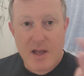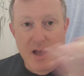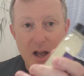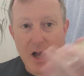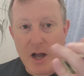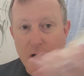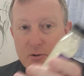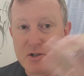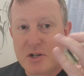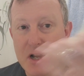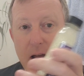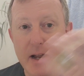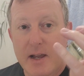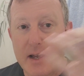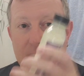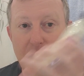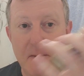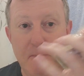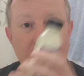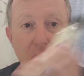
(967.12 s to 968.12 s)
I'll shake it
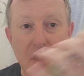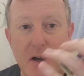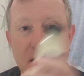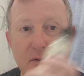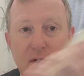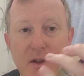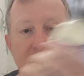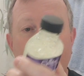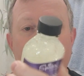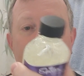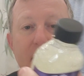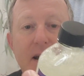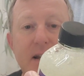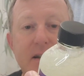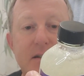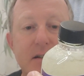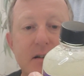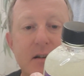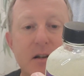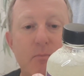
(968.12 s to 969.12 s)
up. I don't think you need
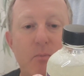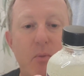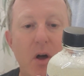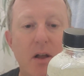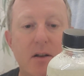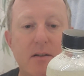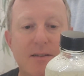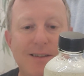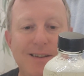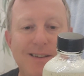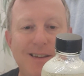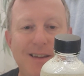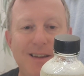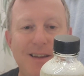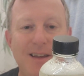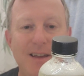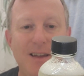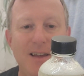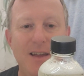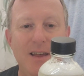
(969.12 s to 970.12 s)
to, but
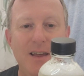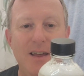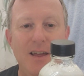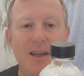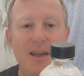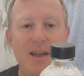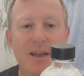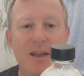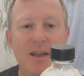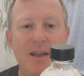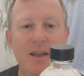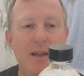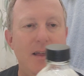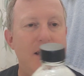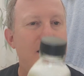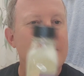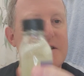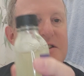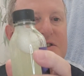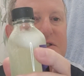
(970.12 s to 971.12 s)

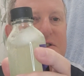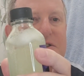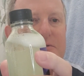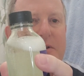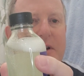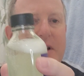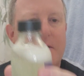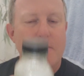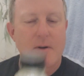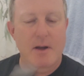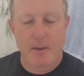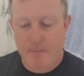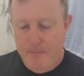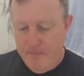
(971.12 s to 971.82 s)
I just do anyway.